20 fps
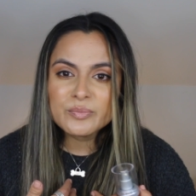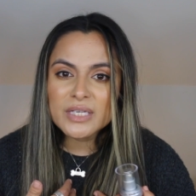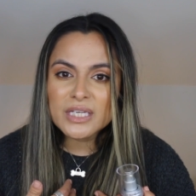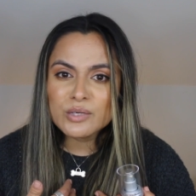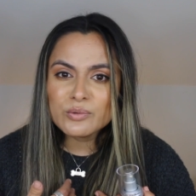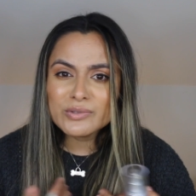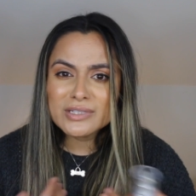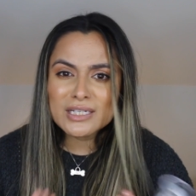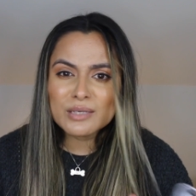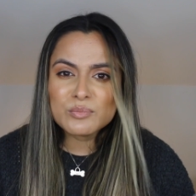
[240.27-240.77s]

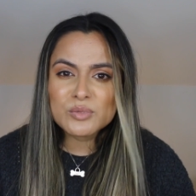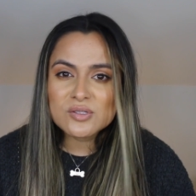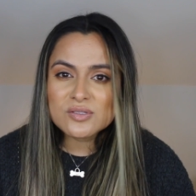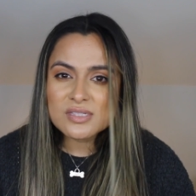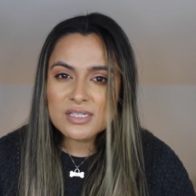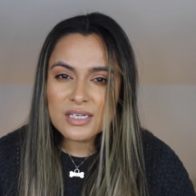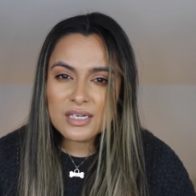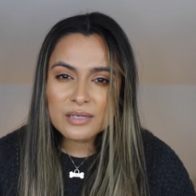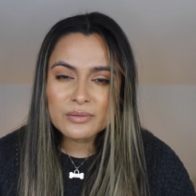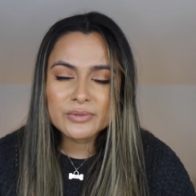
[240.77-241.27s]
me when I'm
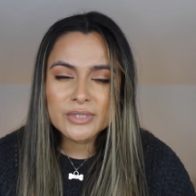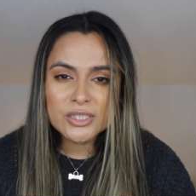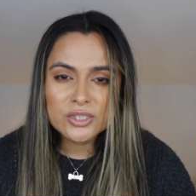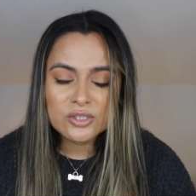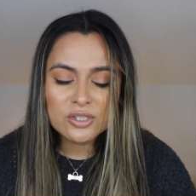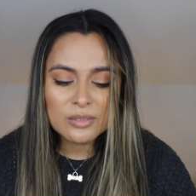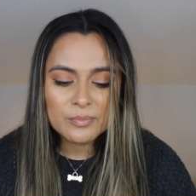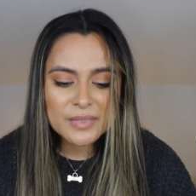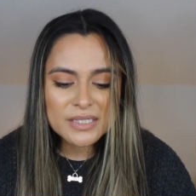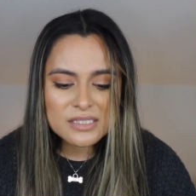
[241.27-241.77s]
using a
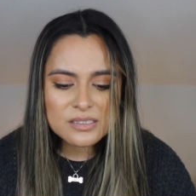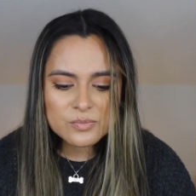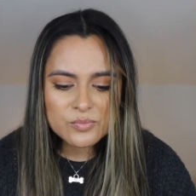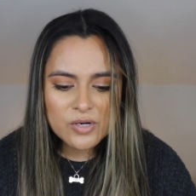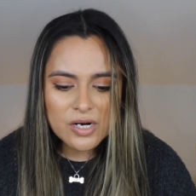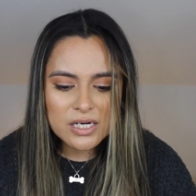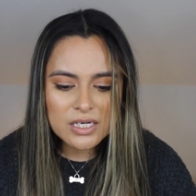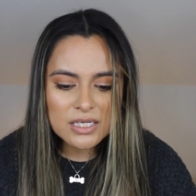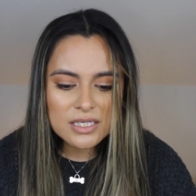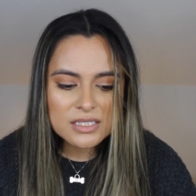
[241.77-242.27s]
retinol-based
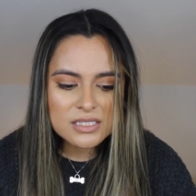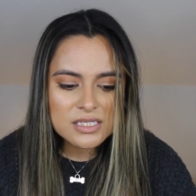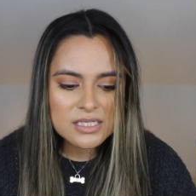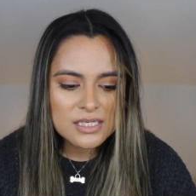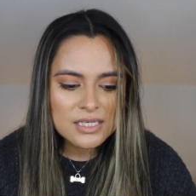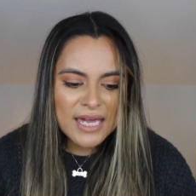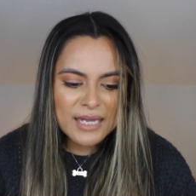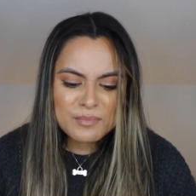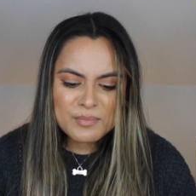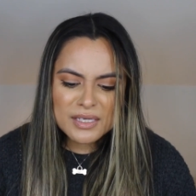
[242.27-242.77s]

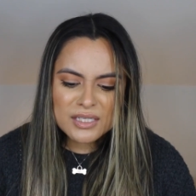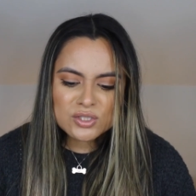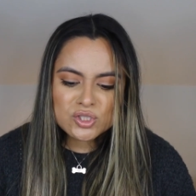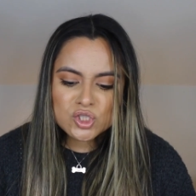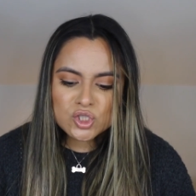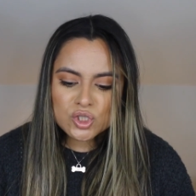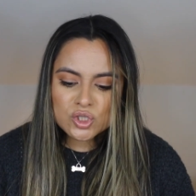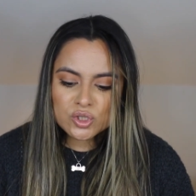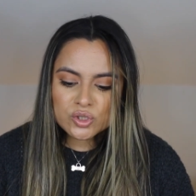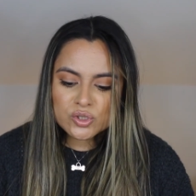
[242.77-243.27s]
product. I made
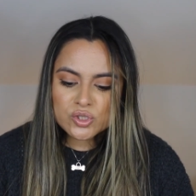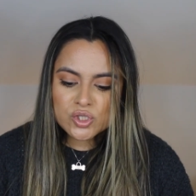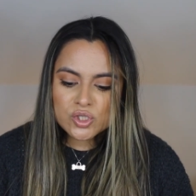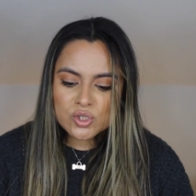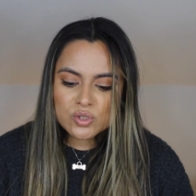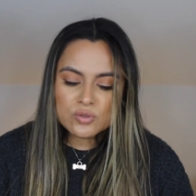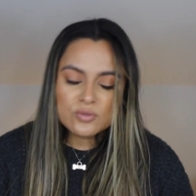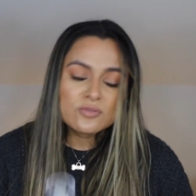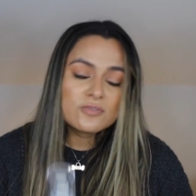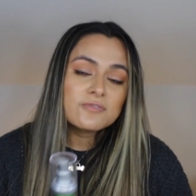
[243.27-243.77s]
sure
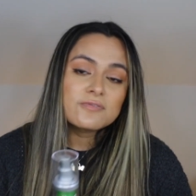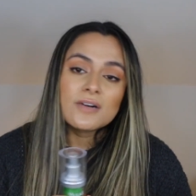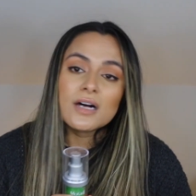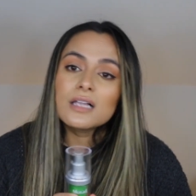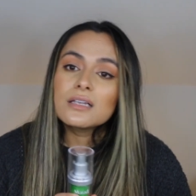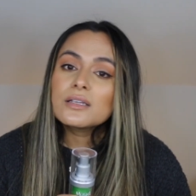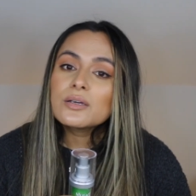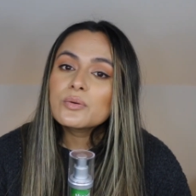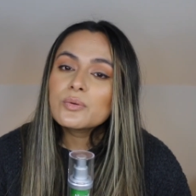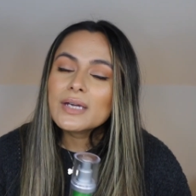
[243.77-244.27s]
to
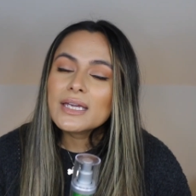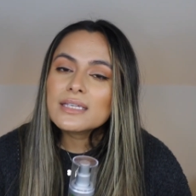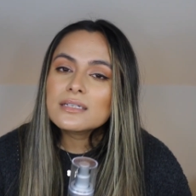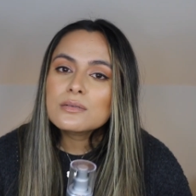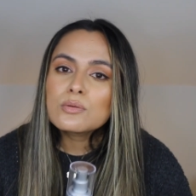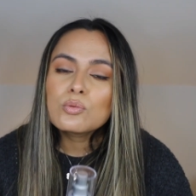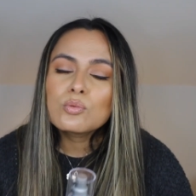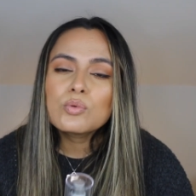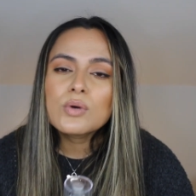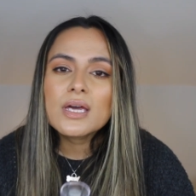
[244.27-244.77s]
follow it
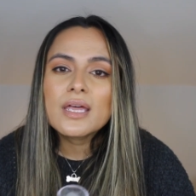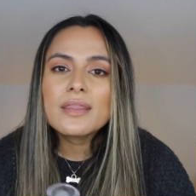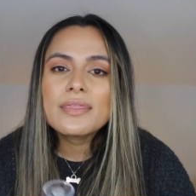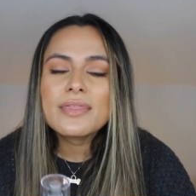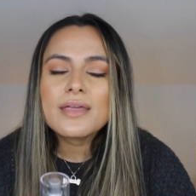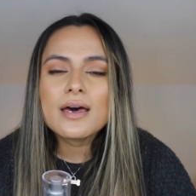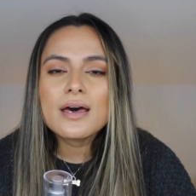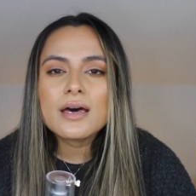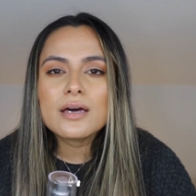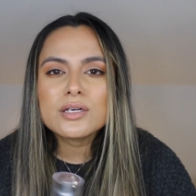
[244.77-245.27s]

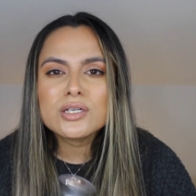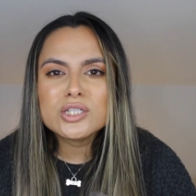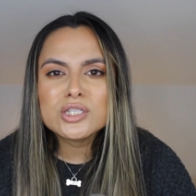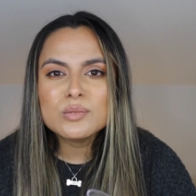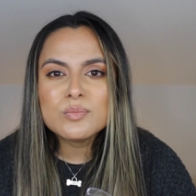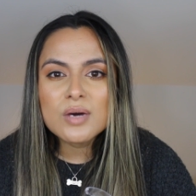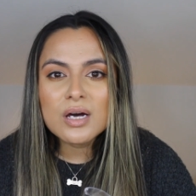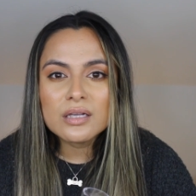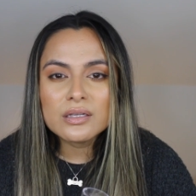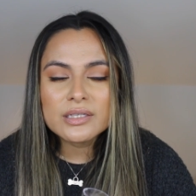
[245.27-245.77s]
with uh,
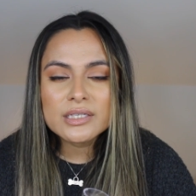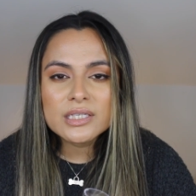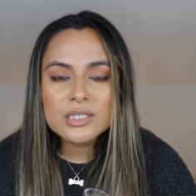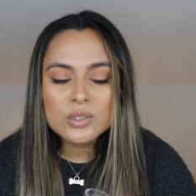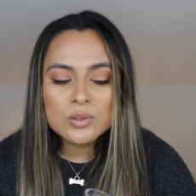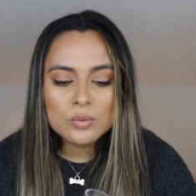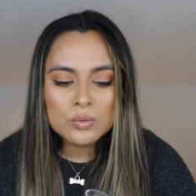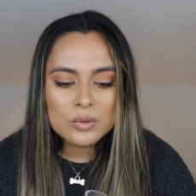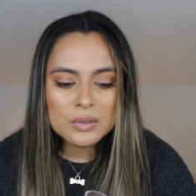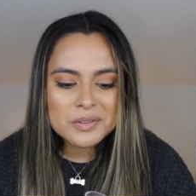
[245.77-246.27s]
Good
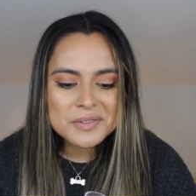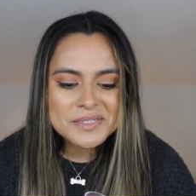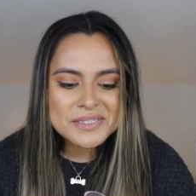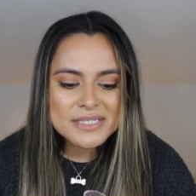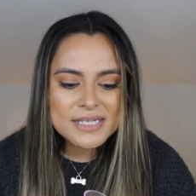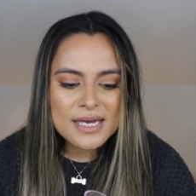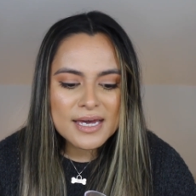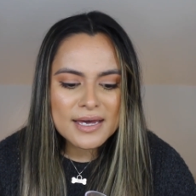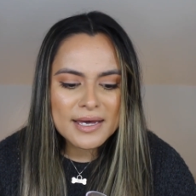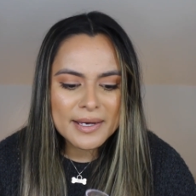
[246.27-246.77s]

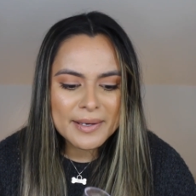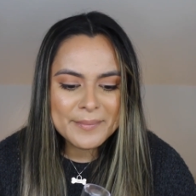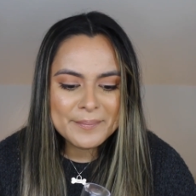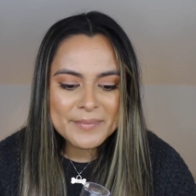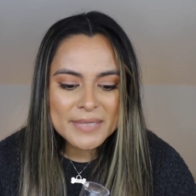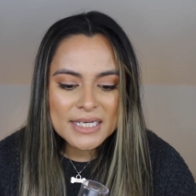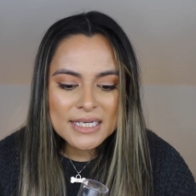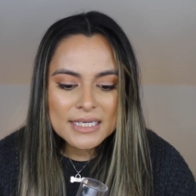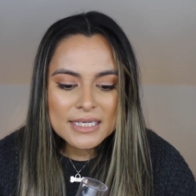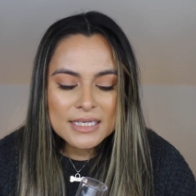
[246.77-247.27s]
Molecules
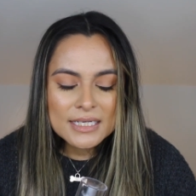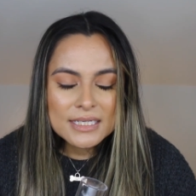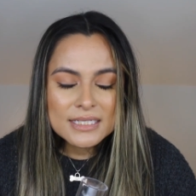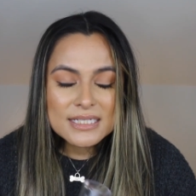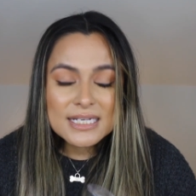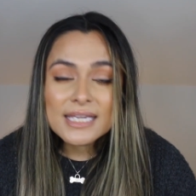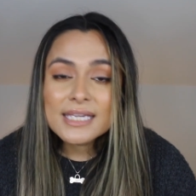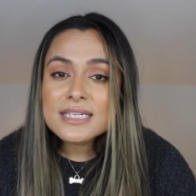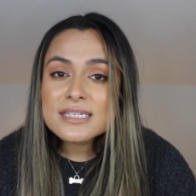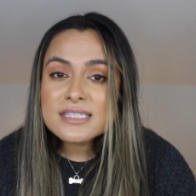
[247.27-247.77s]
um,
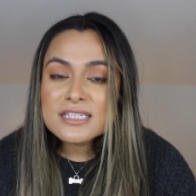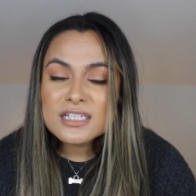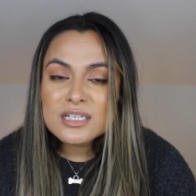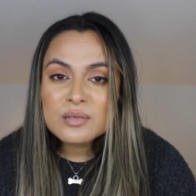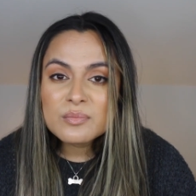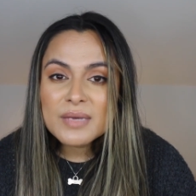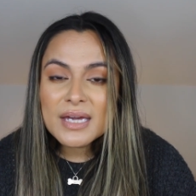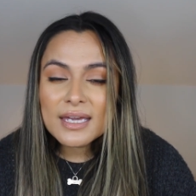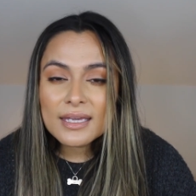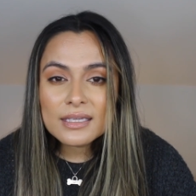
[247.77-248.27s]

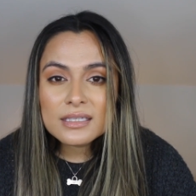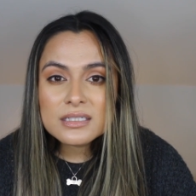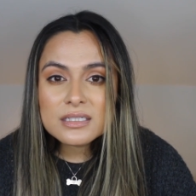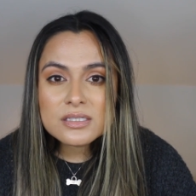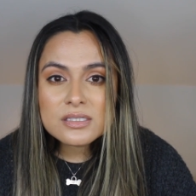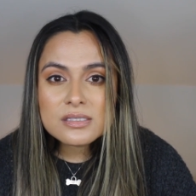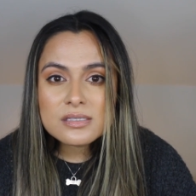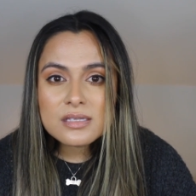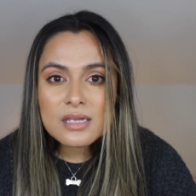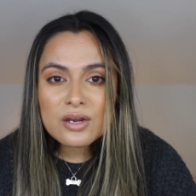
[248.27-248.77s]

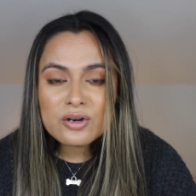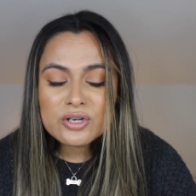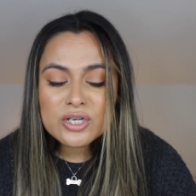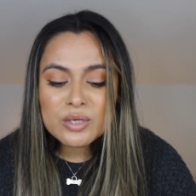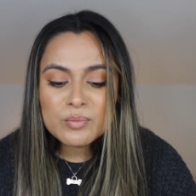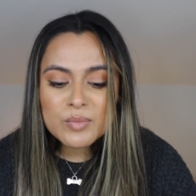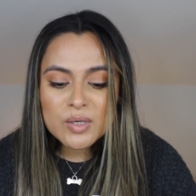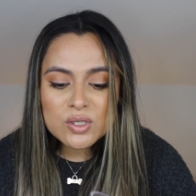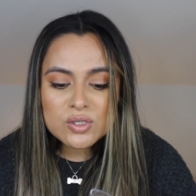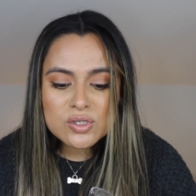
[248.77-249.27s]
Niacinamide
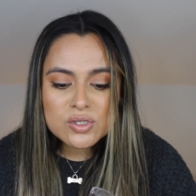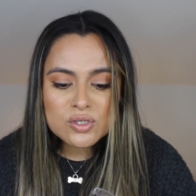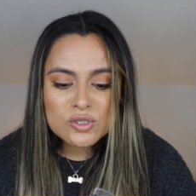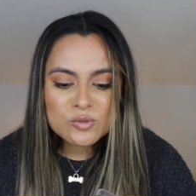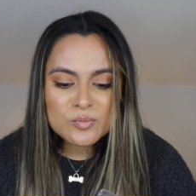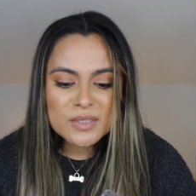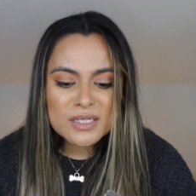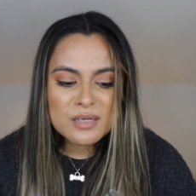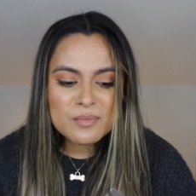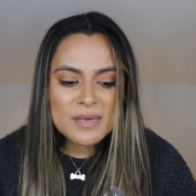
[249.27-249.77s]
Serum
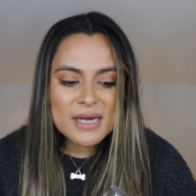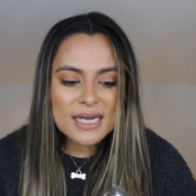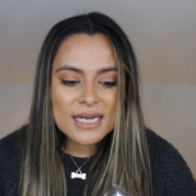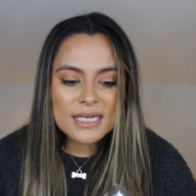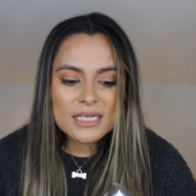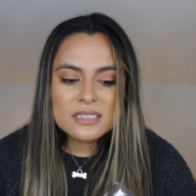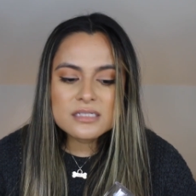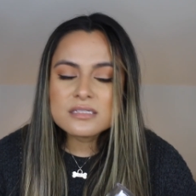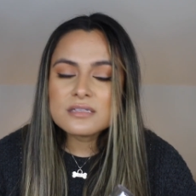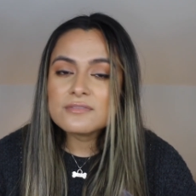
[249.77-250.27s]
to
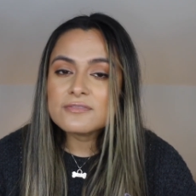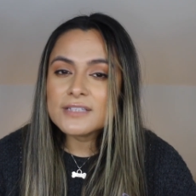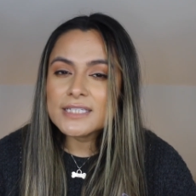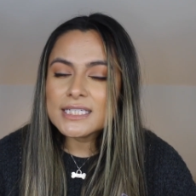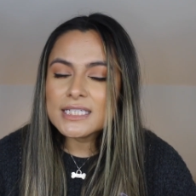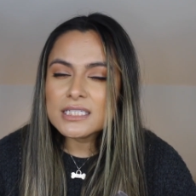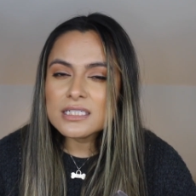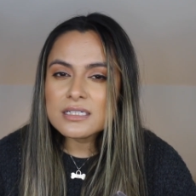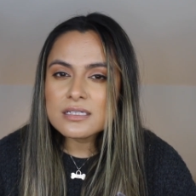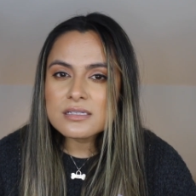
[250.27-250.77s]
minimize
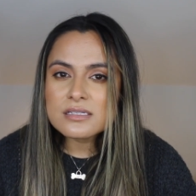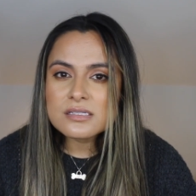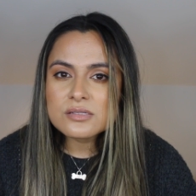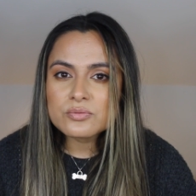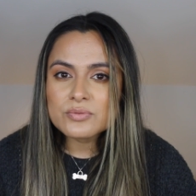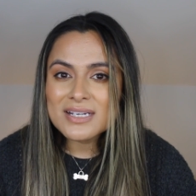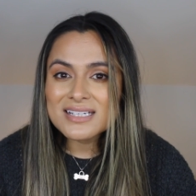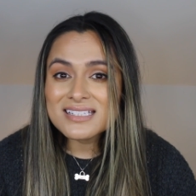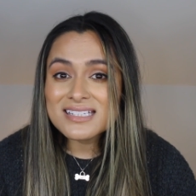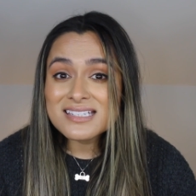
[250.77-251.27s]

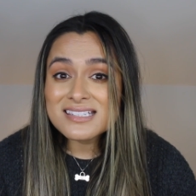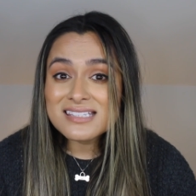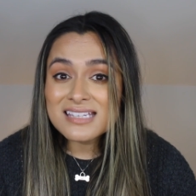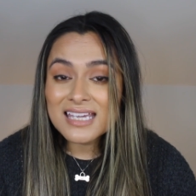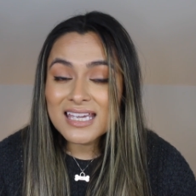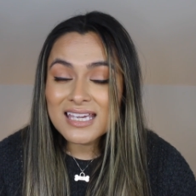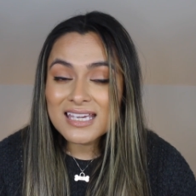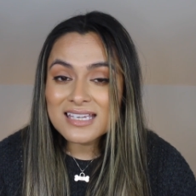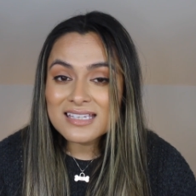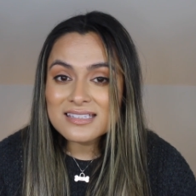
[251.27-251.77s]
flakiness, redness,
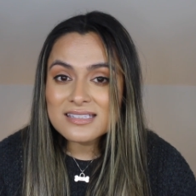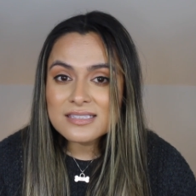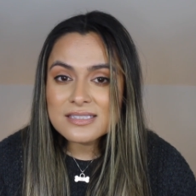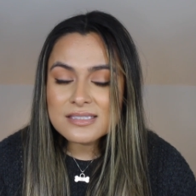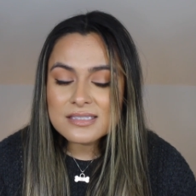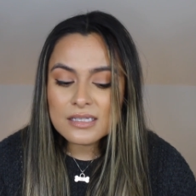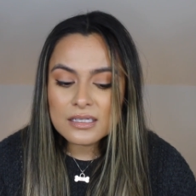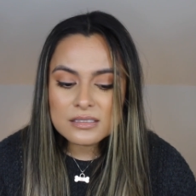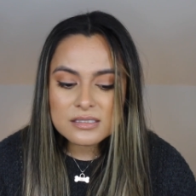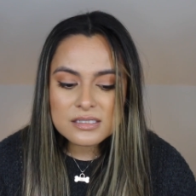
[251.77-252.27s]
and
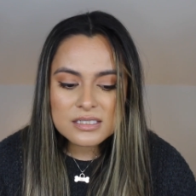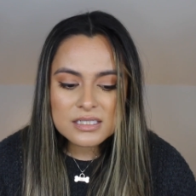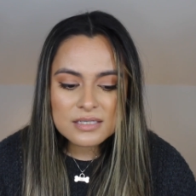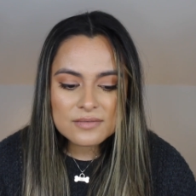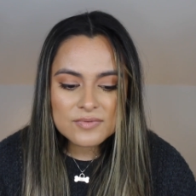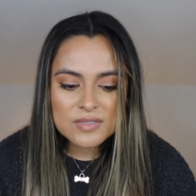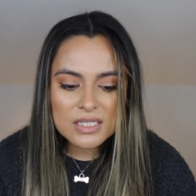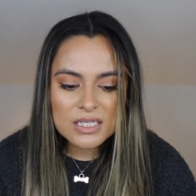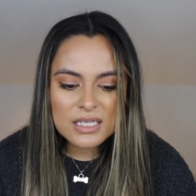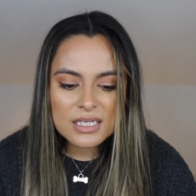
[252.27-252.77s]

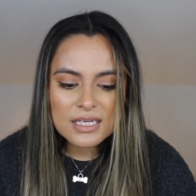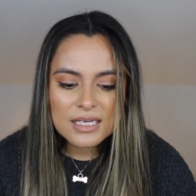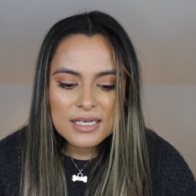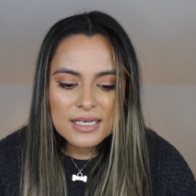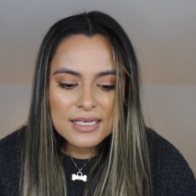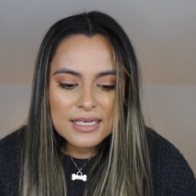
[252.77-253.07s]
sensitivity.